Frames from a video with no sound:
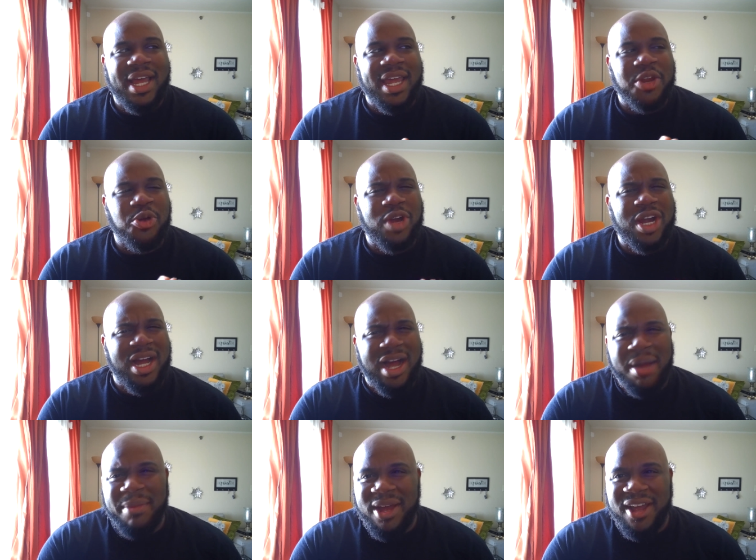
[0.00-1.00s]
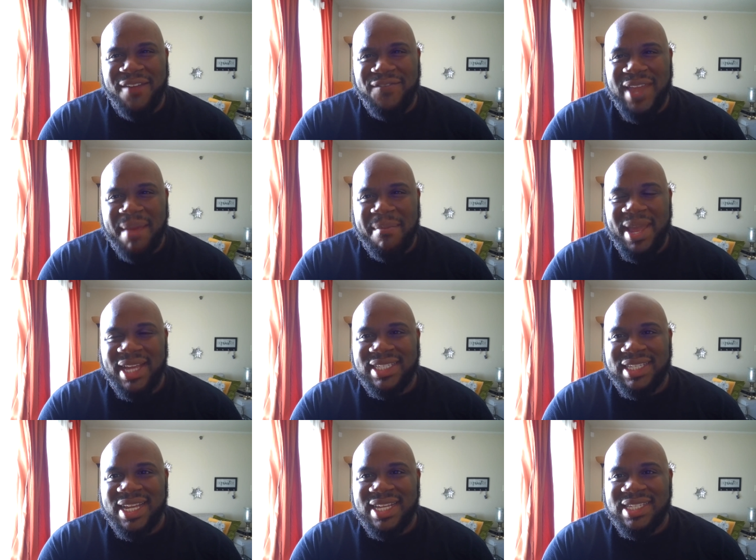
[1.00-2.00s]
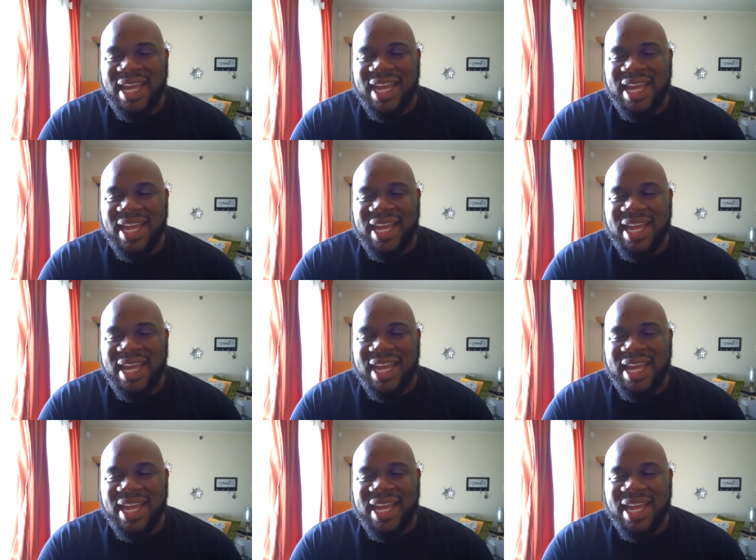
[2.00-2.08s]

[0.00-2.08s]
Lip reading: an Okama, if that makes sense.